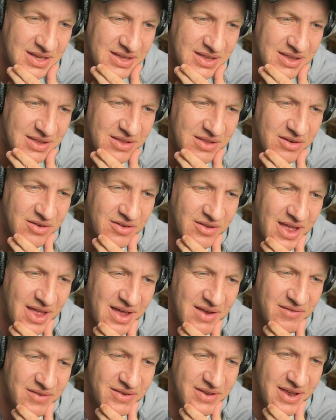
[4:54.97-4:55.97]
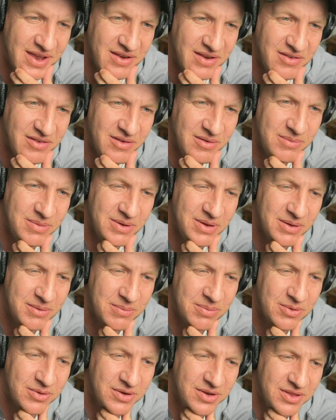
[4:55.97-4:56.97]
There's a lot of attention being
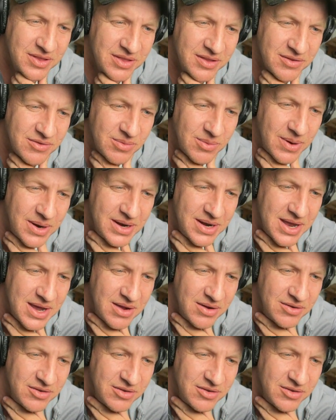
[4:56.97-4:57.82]
put to this right now